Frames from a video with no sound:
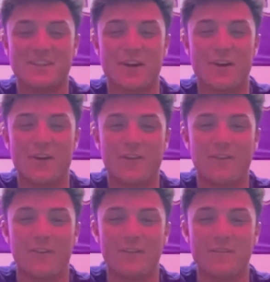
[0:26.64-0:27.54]
the show. I've
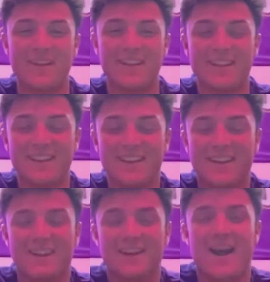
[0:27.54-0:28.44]
only been
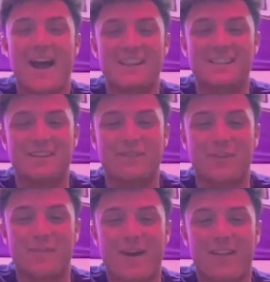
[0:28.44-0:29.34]
asking for
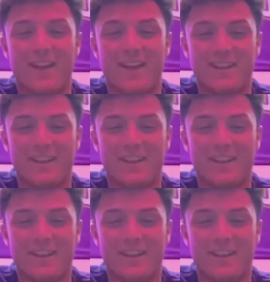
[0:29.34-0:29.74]
about like